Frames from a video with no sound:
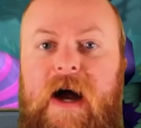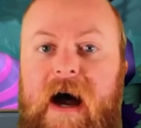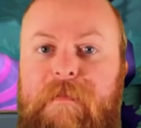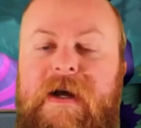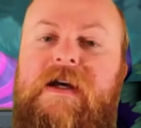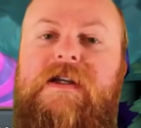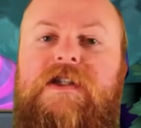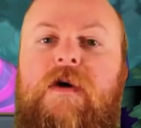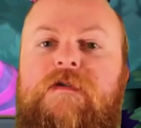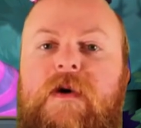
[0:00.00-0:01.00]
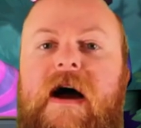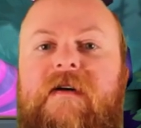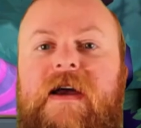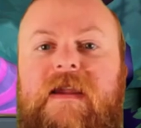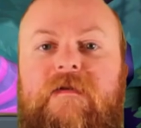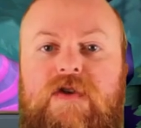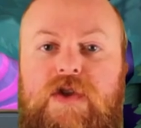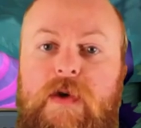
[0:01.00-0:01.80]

up. So if you have a level 2